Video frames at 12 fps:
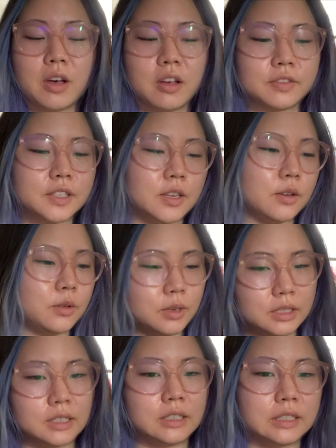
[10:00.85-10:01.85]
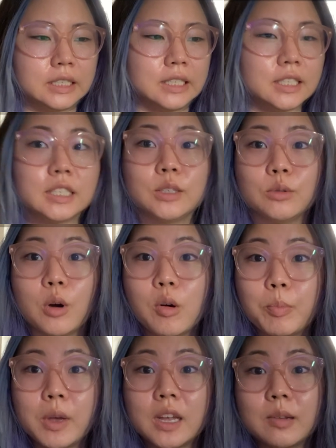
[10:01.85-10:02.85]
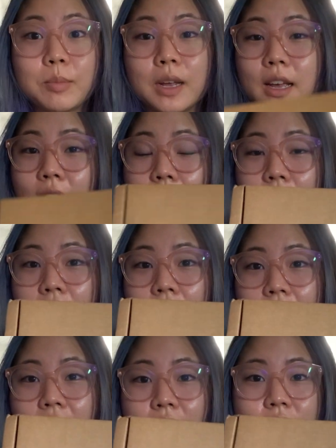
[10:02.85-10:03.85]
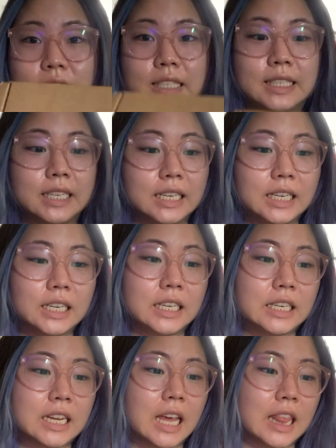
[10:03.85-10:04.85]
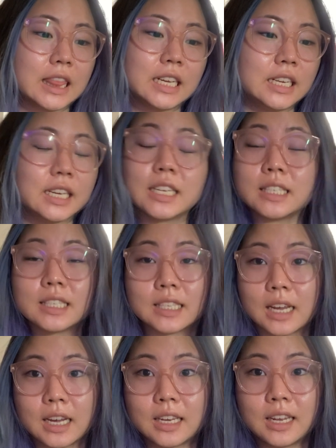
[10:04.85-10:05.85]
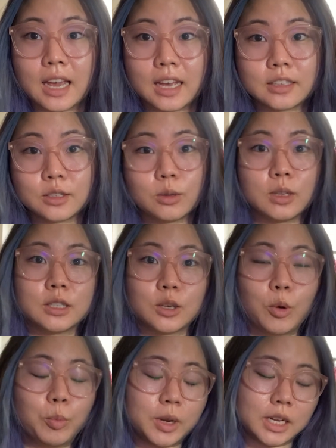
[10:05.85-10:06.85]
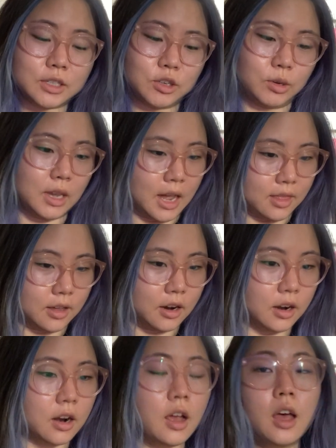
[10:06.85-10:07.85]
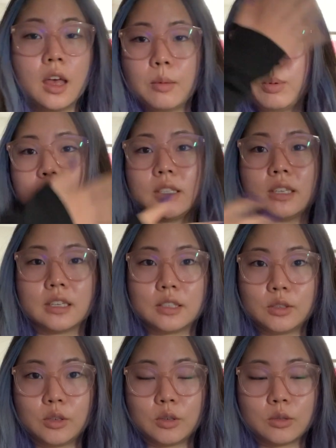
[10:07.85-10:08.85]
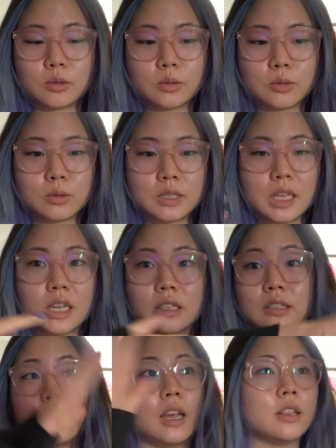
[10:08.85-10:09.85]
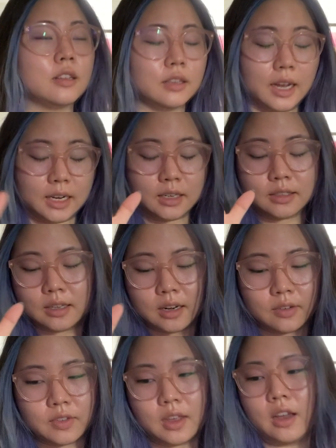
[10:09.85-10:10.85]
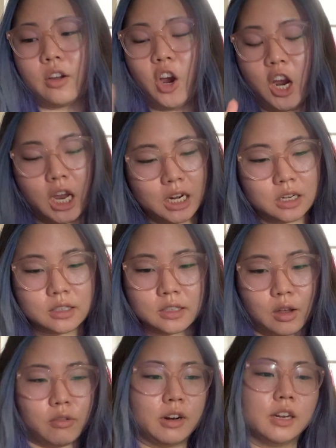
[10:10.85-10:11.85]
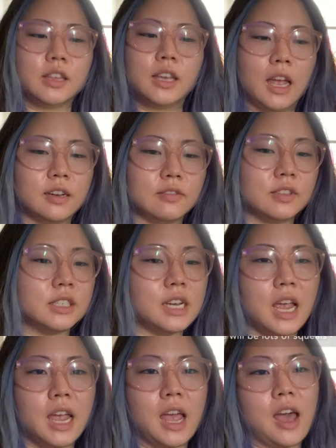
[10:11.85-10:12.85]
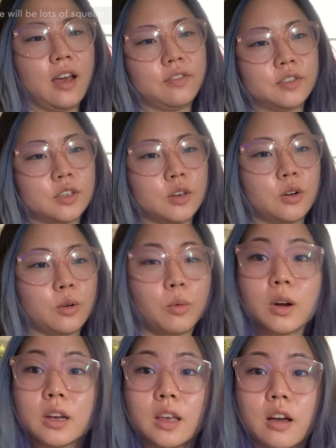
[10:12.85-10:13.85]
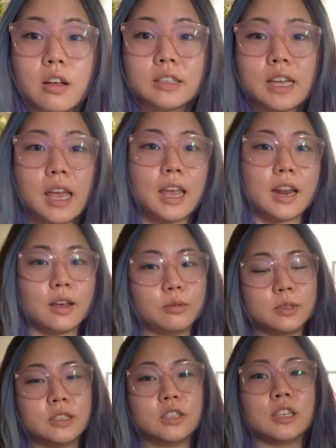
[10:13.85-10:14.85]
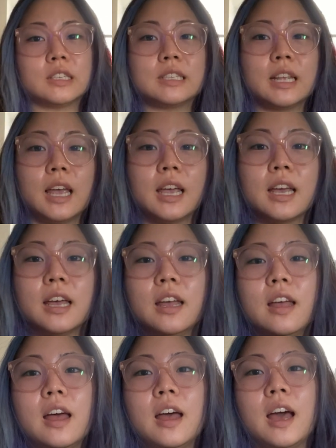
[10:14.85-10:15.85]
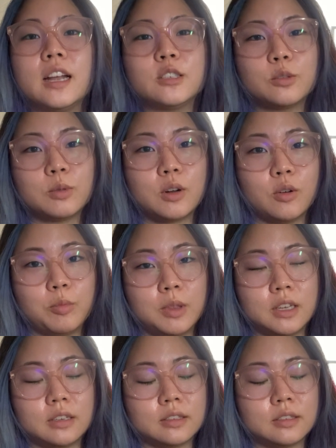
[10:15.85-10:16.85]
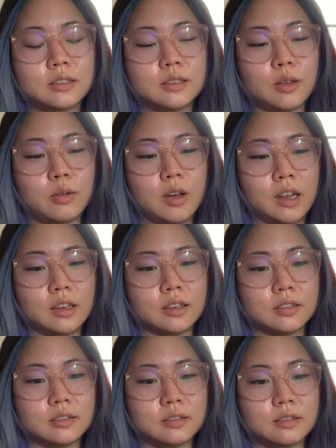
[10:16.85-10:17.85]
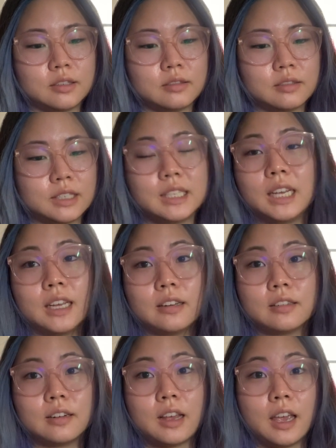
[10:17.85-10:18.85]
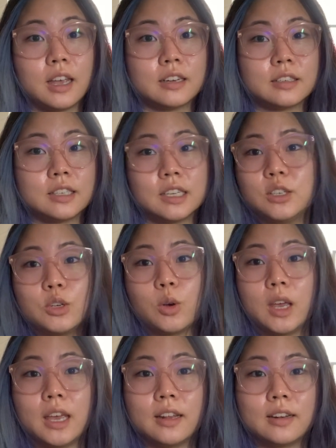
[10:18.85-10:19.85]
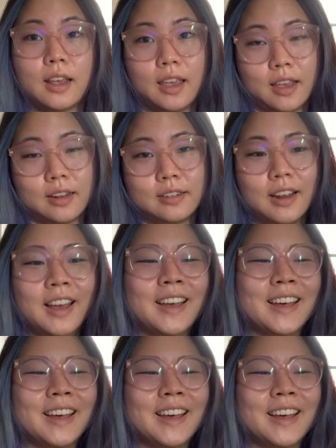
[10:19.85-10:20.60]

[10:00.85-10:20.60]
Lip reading: off so it's easy to open, but I haven't seen the inside yet, so let's open it together. Please excuse this, and the lighting's not even that great. It's already the end of the day after working all day, and I was just like, I just want to open this so I can see it and enjoy it and